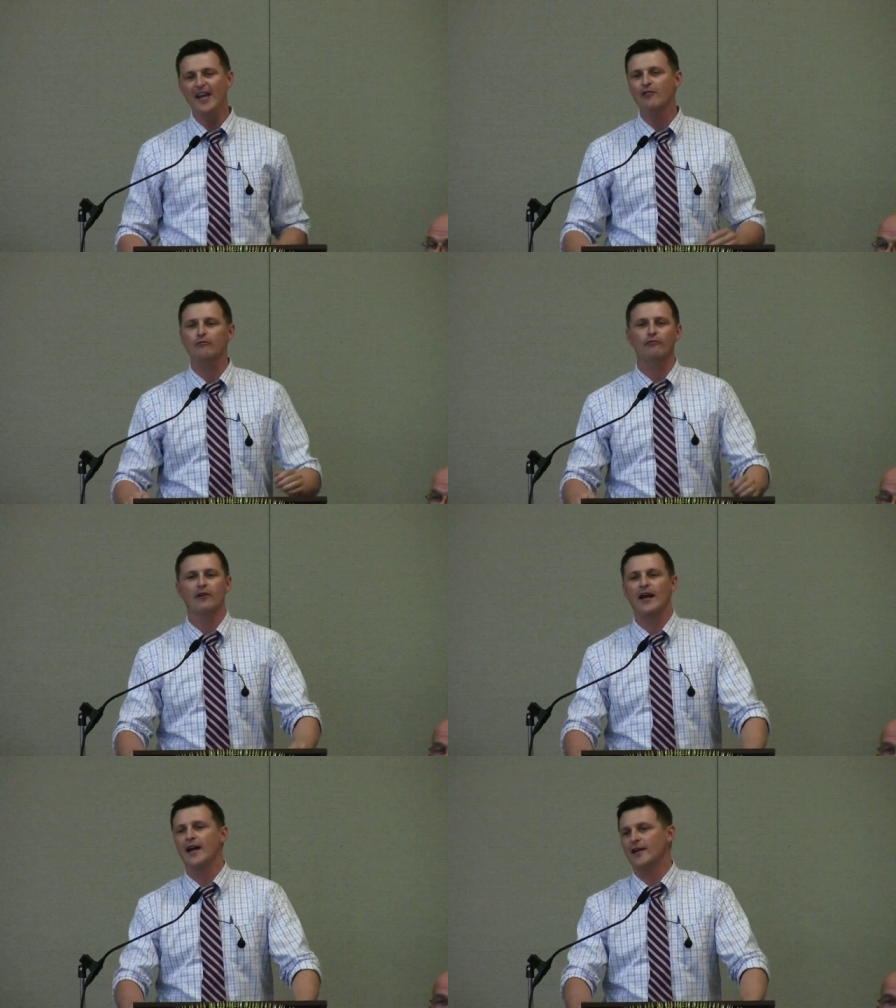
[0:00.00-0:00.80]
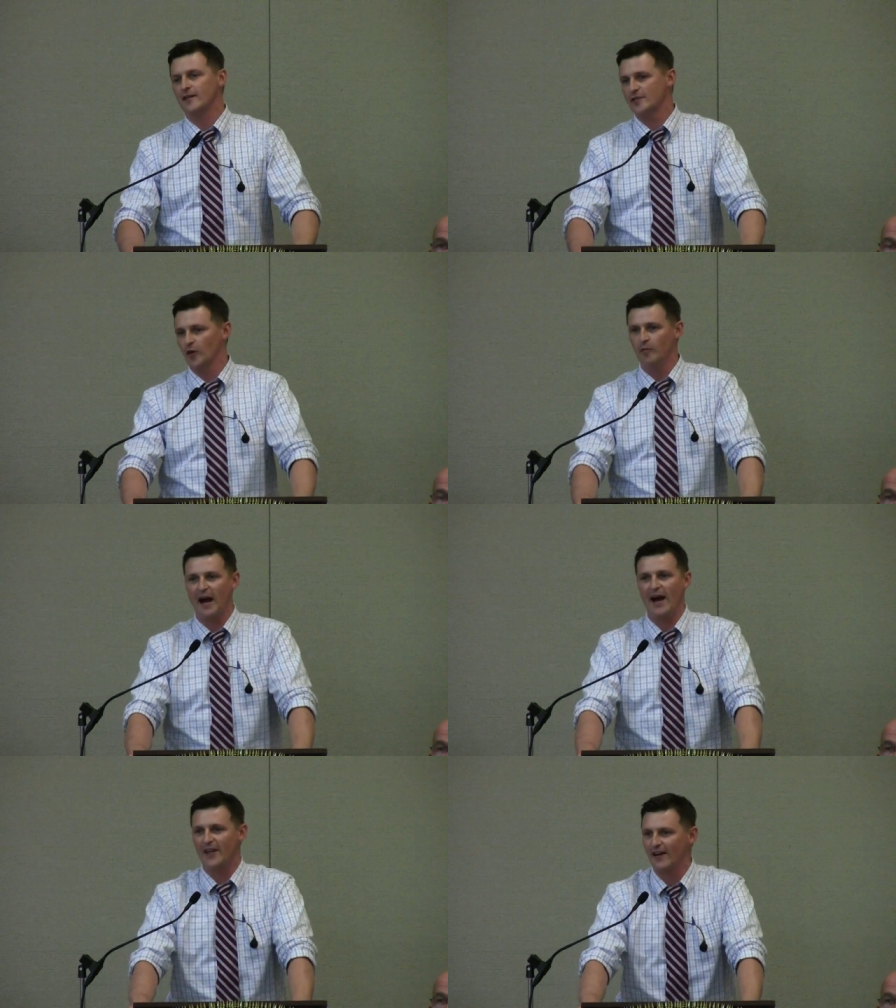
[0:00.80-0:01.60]
It rained so
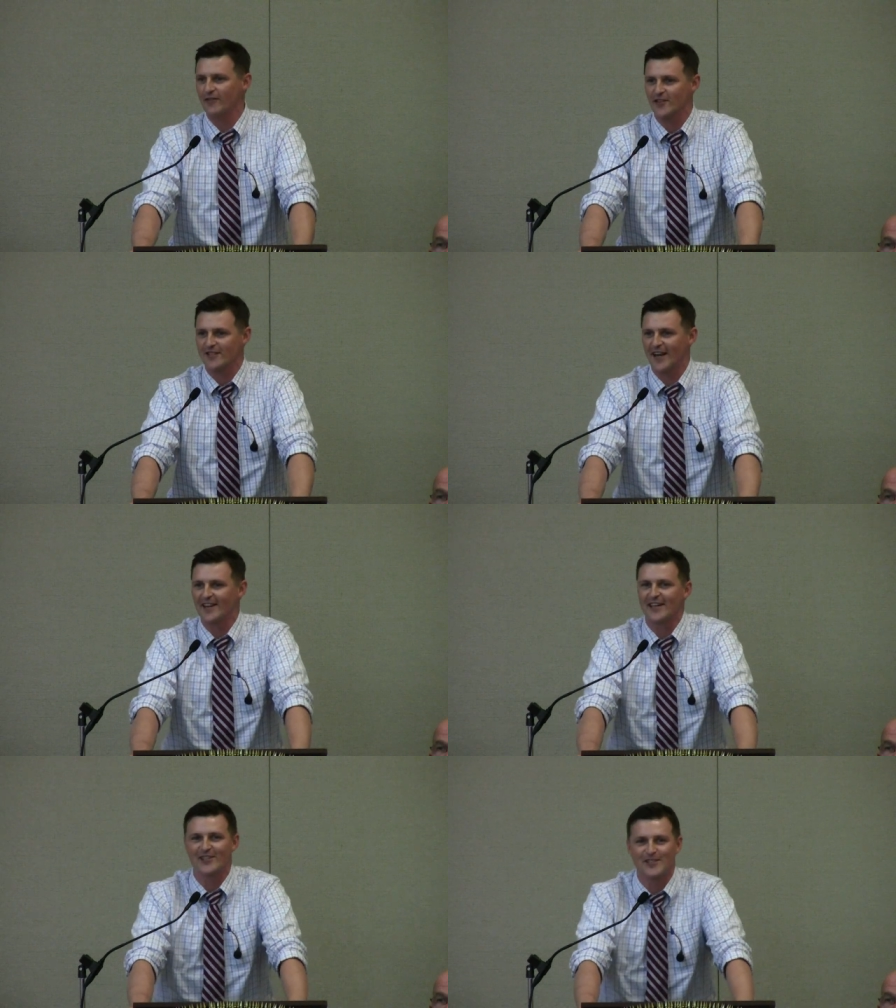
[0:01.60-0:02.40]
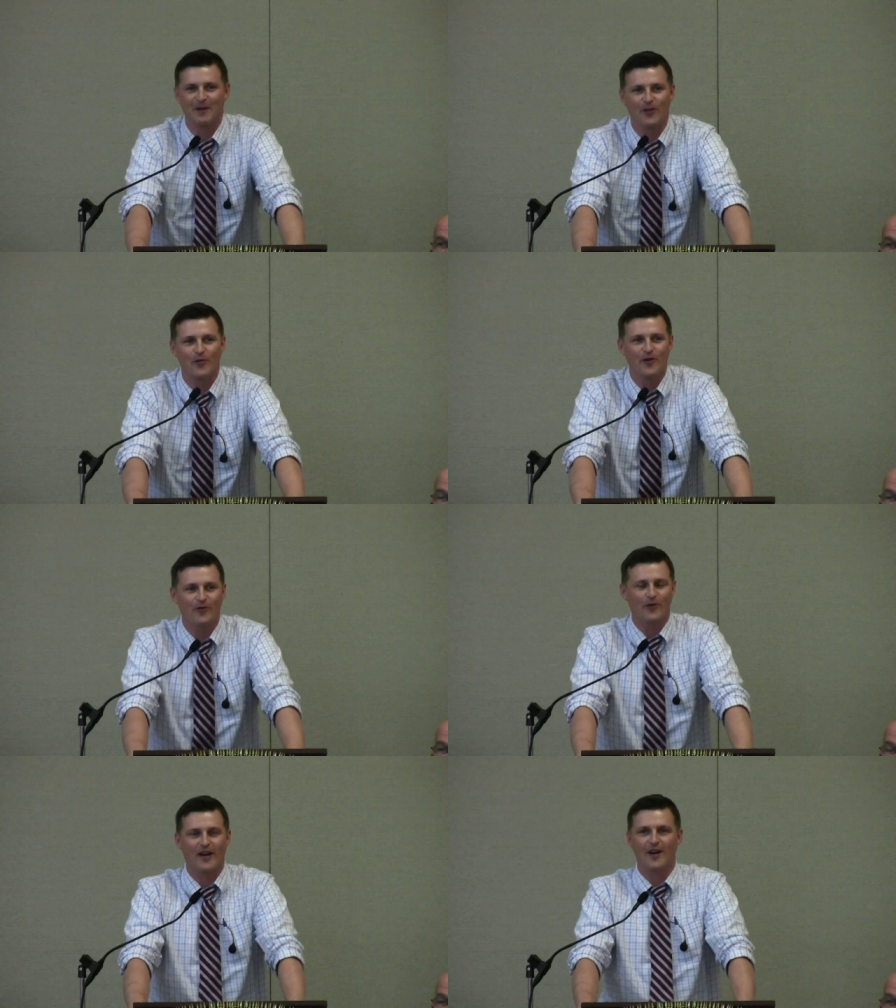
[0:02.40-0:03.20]
bad that first night. I think it takes about 3
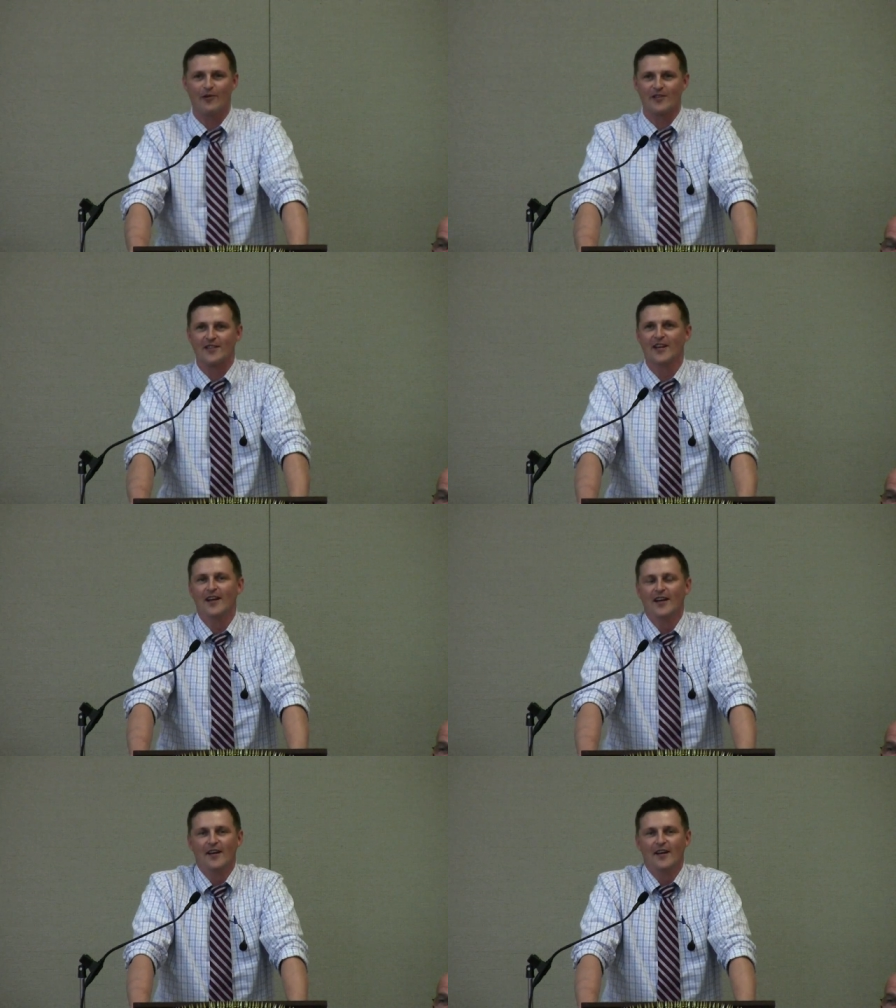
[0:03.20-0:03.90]
or 4 hours